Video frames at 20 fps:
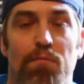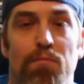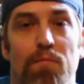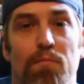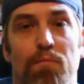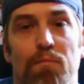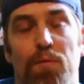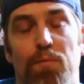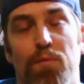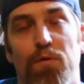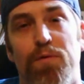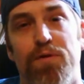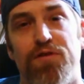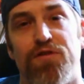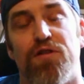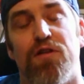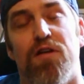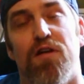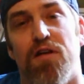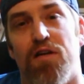But pretty much
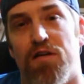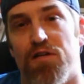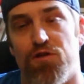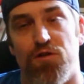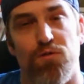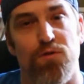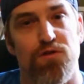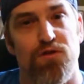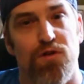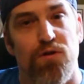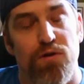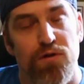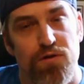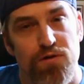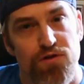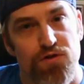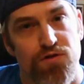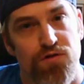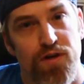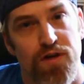as soon as the oil
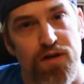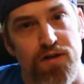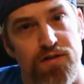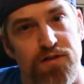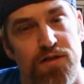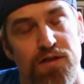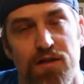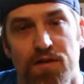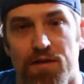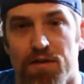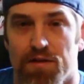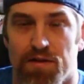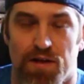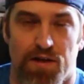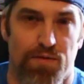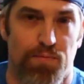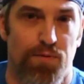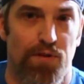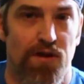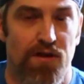is drained and
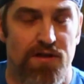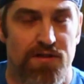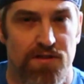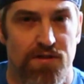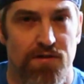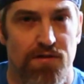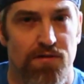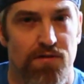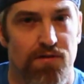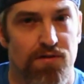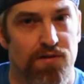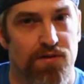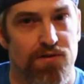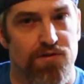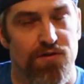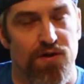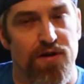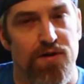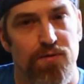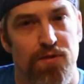the
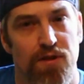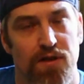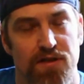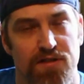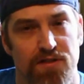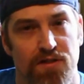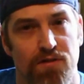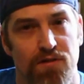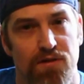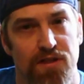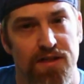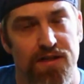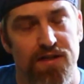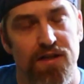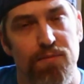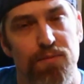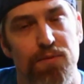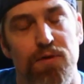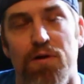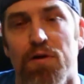drain plug is all cleaned
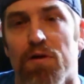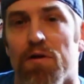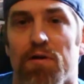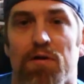up,